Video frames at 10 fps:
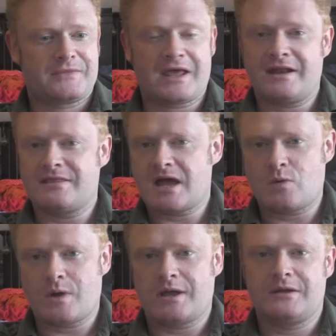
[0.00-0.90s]
And in
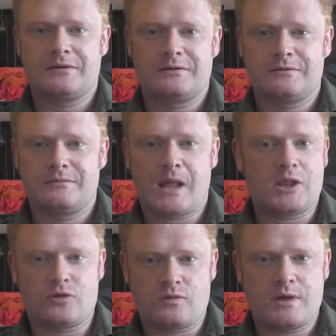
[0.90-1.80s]
that way,
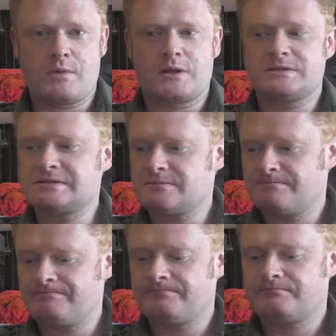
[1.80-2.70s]
in 3 months,
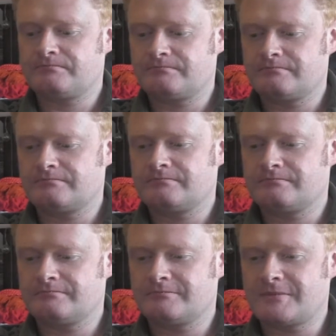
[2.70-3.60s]

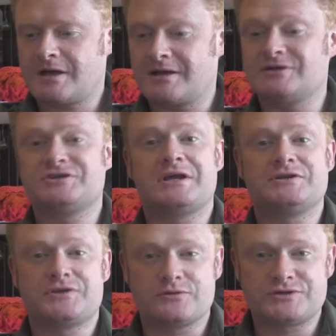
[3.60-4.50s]
I can
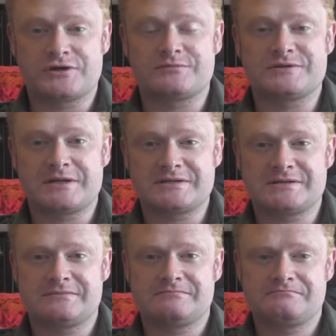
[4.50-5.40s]
change those circumstances.